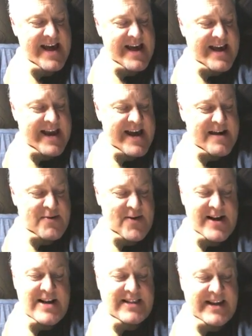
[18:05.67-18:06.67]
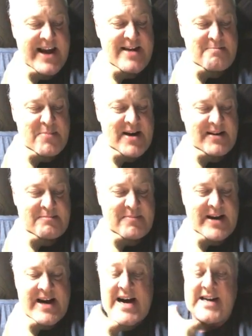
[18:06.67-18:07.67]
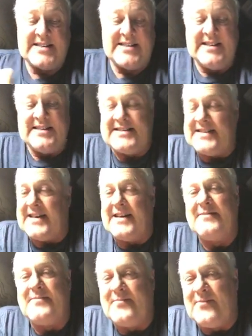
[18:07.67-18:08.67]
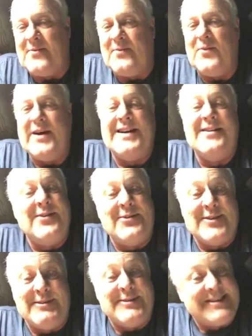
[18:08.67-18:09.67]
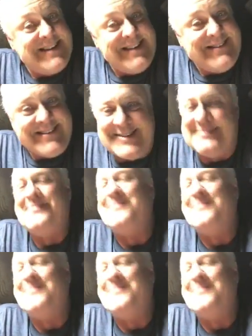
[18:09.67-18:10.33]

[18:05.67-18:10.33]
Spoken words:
Yeah, I'm going to hit the end button by accident. We don't know what we're doing,